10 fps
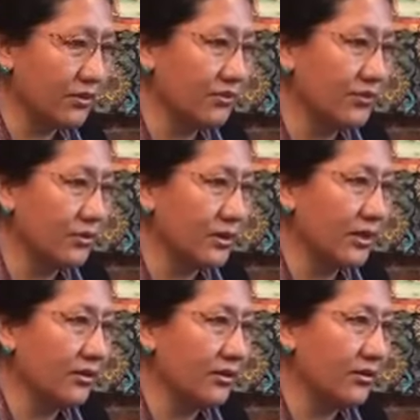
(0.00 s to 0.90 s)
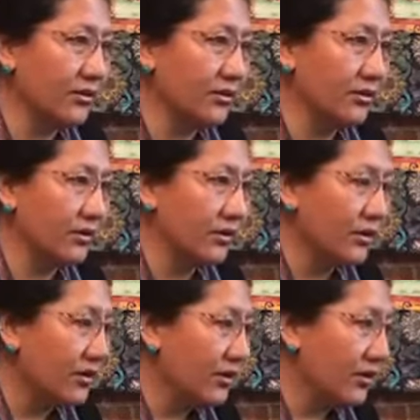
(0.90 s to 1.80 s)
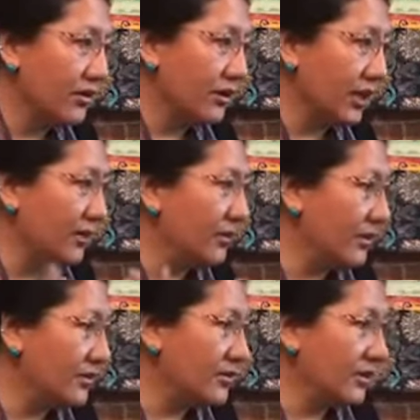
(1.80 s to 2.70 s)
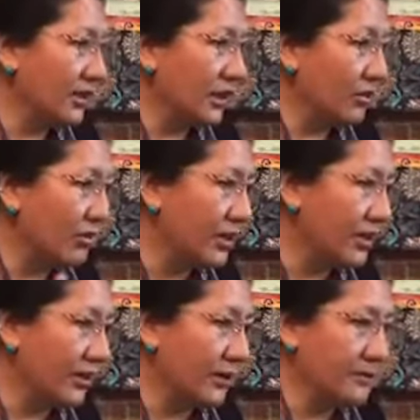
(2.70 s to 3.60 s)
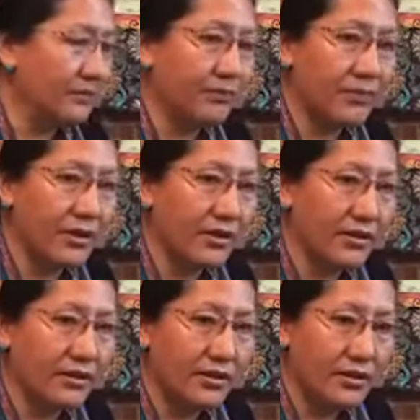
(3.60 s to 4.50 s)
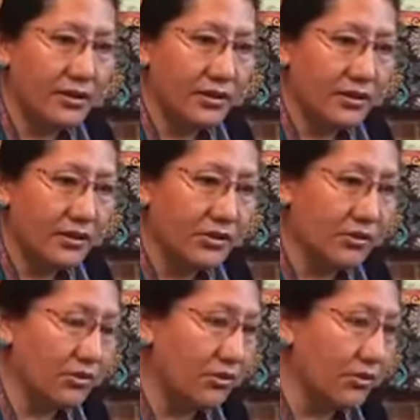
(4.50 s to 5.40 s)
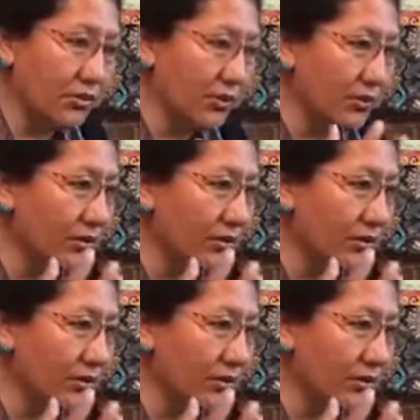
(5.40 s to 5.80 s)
of sort of like the elements in our body? So when we're